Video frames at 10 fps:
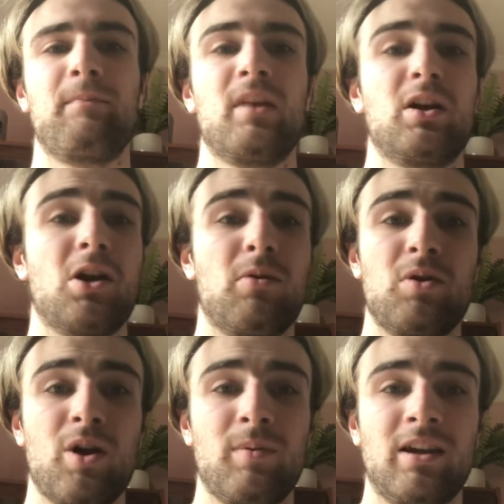
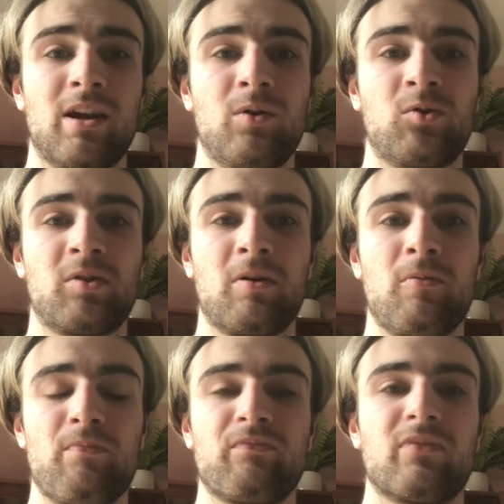Nobody knows still.
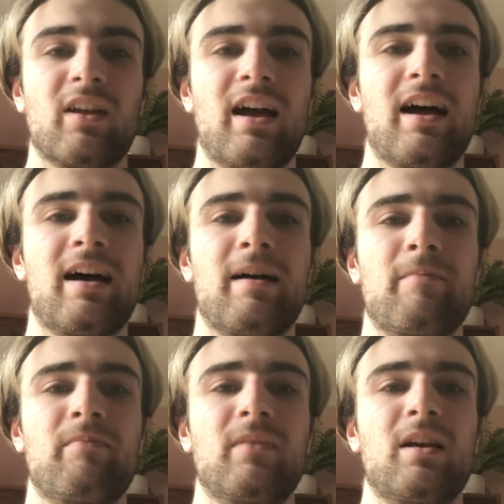
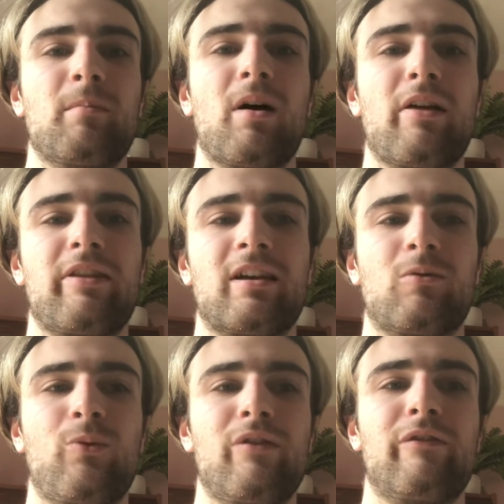But I
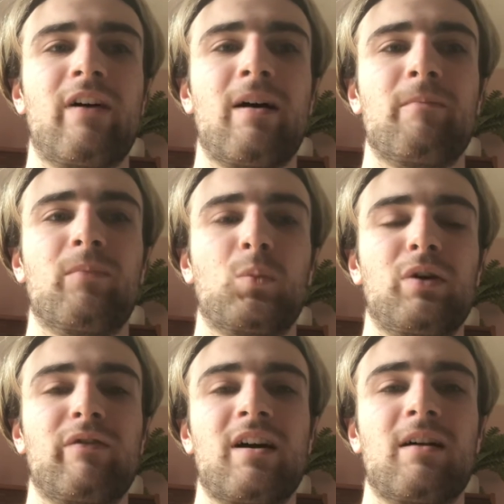think with
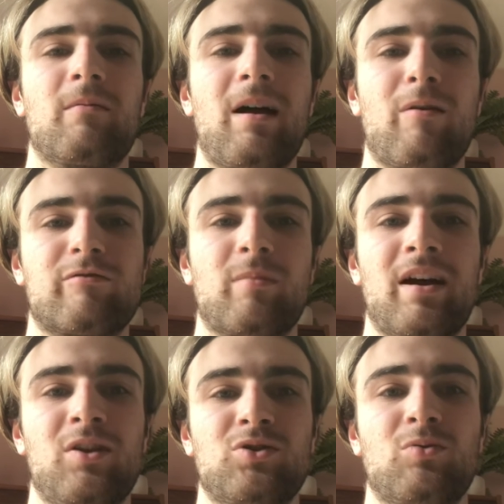that, Alfa
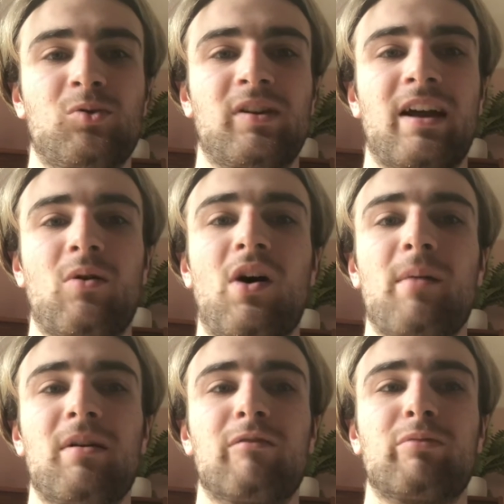Romeo should also get quite a
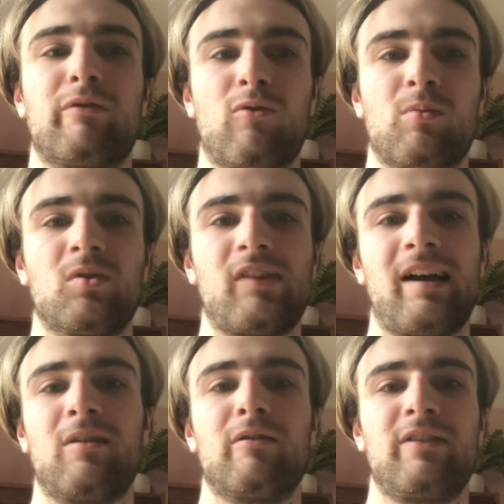bit of performance
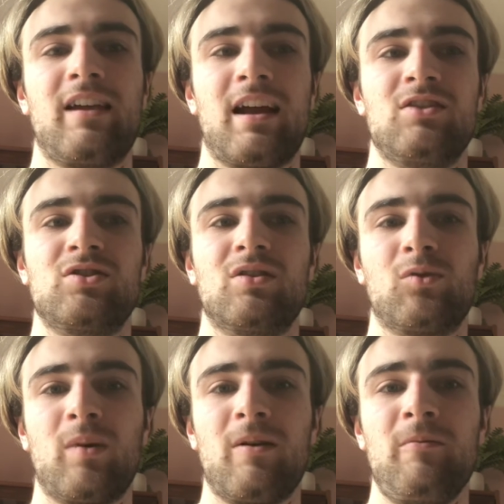out of the engine as
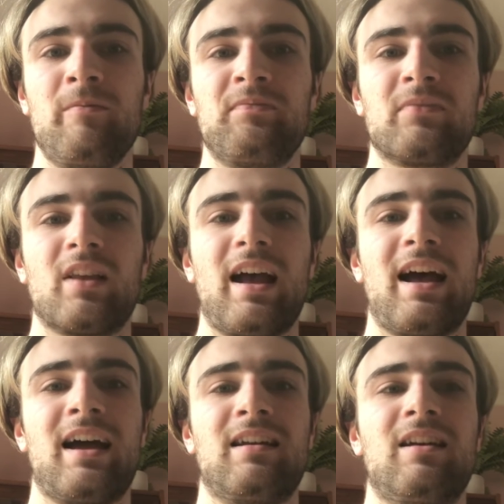well.
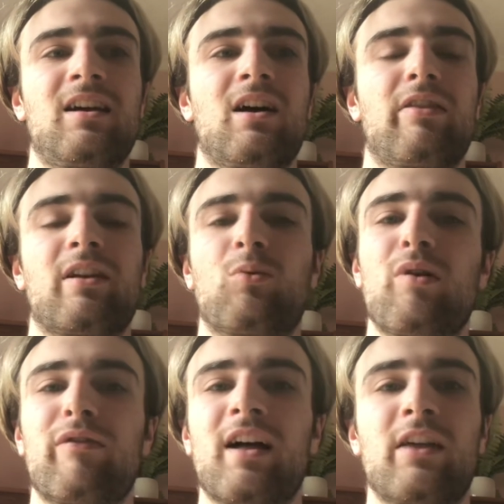And I think
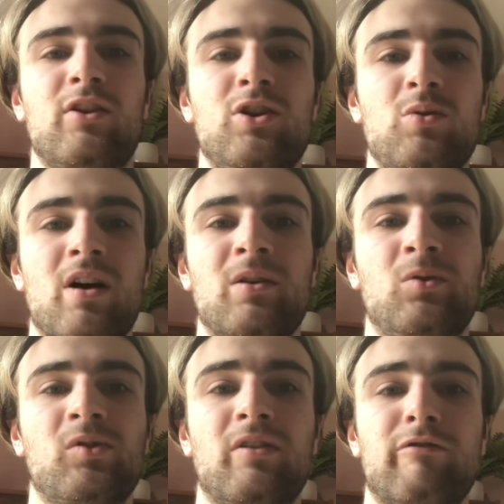with that, the new
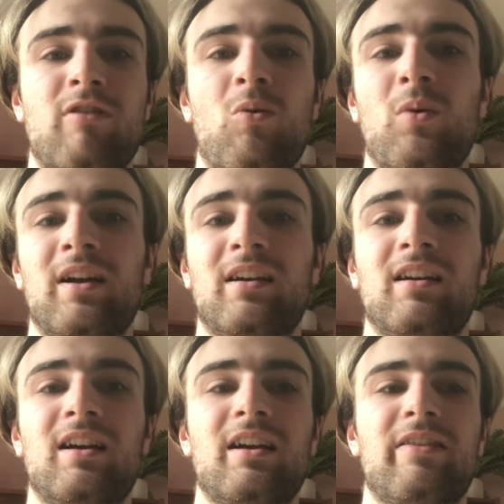nose and the front wing,
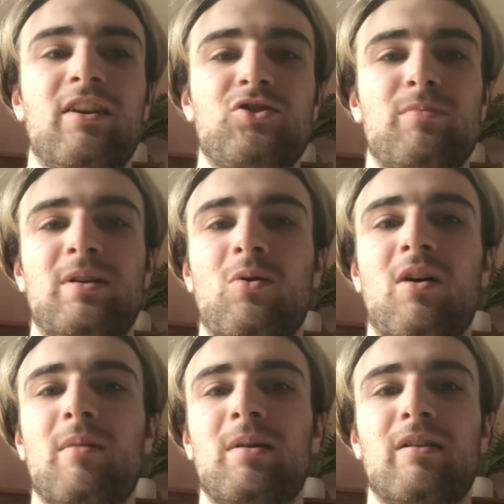there should be
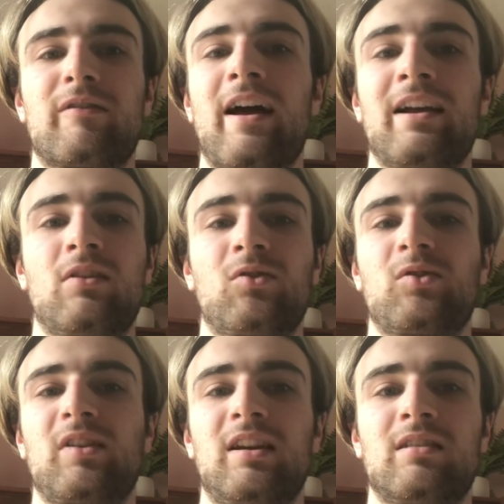quite a bit of
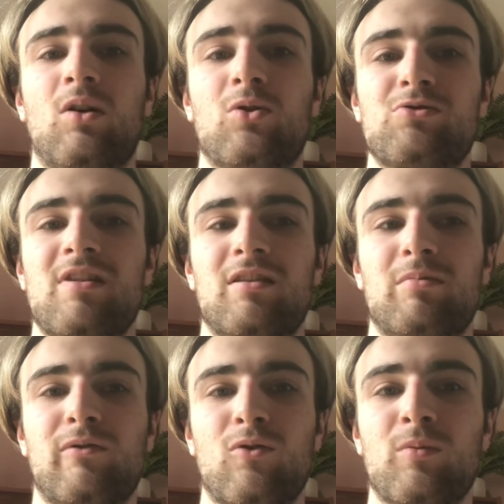gains in on-track
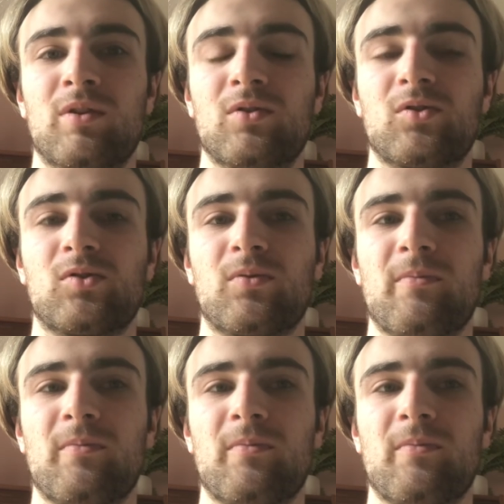performance.